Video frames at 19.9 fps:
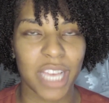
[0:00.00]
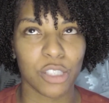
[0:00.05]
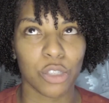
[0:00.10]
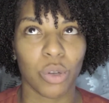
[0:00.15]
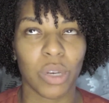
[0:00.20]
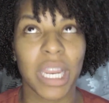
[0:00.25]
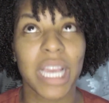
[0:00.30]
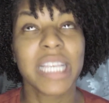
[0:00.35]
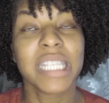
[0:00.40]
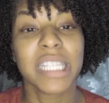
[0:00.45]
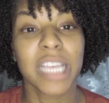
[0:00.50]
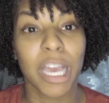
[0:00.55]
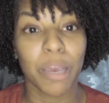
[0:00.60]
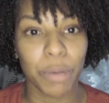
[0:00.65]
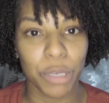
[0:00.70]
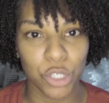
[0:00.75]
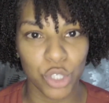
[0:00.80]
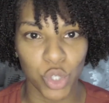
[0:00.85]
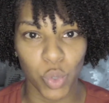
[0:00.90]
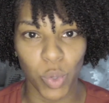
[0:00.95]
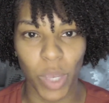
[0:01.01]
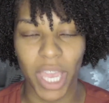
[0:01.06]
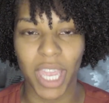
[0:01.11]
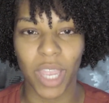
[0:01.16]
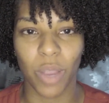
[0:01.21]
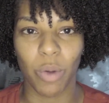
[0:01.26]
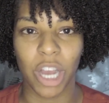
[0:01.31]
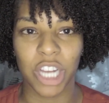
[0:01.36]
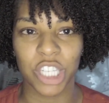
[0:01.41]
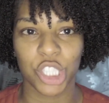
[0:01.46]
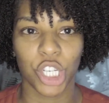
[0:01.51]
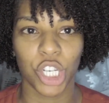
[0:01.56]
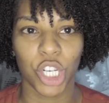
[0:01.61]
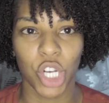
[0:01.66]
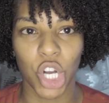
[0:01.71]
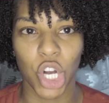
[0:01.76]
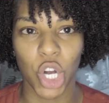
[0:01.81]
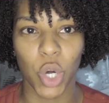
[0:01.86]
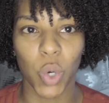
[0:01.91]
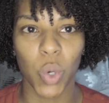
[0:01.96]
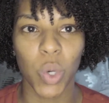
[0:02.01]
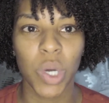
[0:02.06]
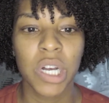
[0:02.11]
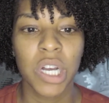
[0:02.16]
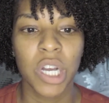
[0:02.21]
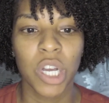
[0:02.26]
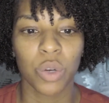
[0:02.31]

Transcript: So next time I do a wash and go